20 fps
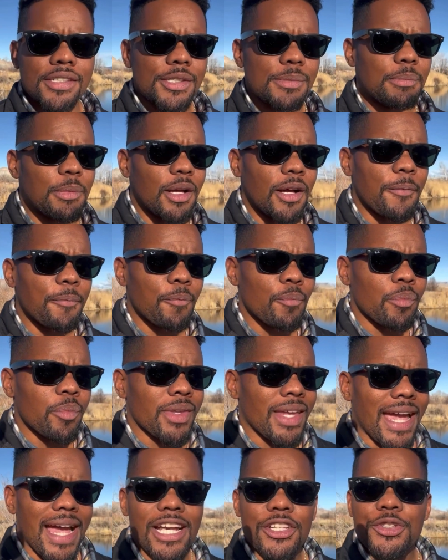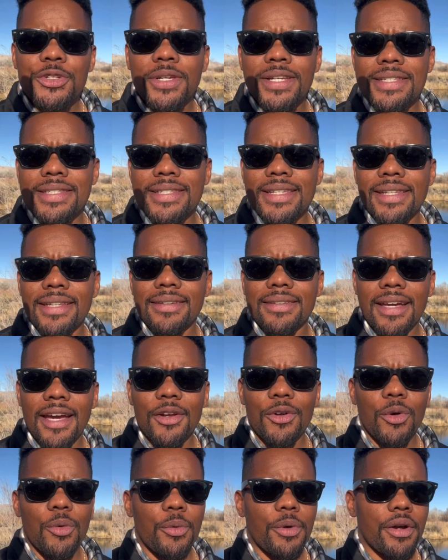But as you can see in the
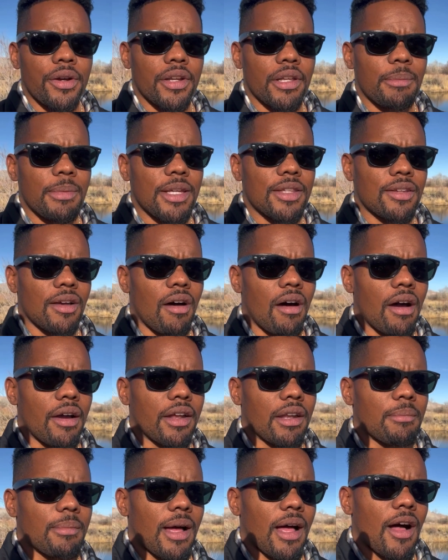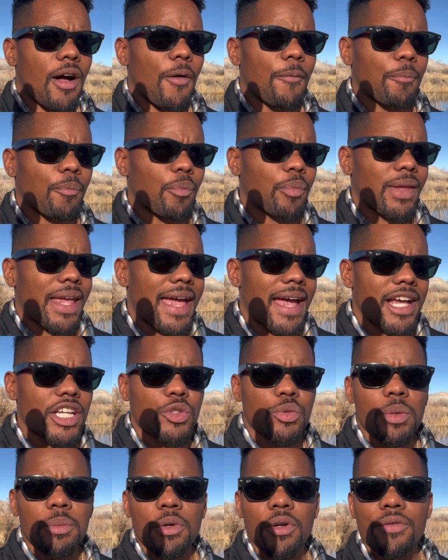title, we're going to be talking about, as we
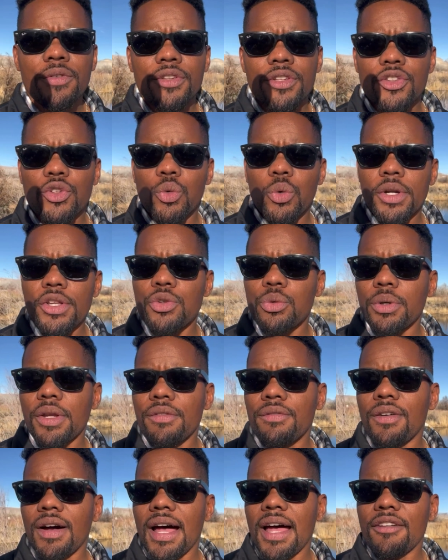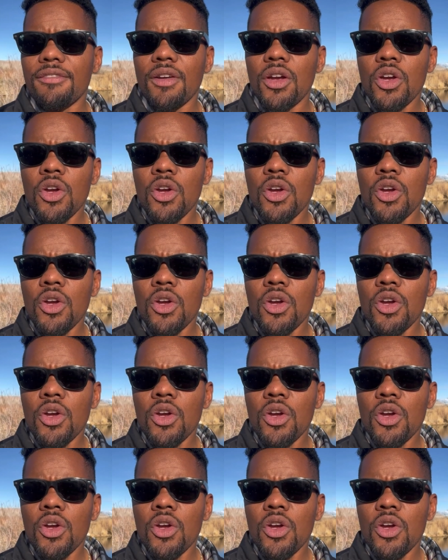move into 2025,